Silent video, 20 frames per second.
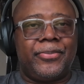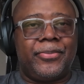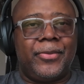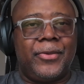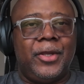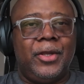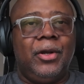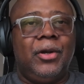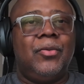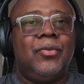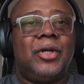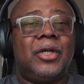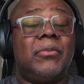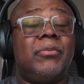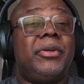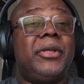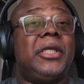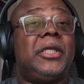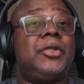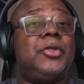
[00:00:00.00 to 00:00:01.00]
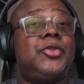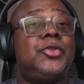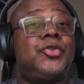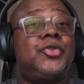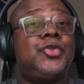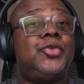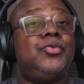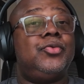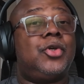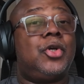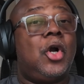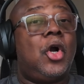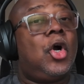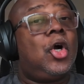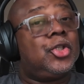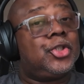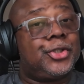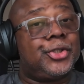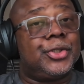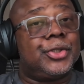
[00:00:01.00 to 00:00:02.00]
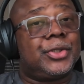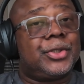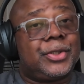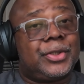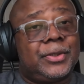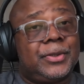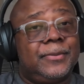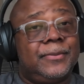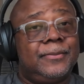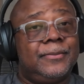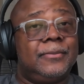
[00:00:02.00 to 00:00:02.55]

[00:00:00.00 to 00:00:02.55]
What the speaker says: You don't want to be too cautious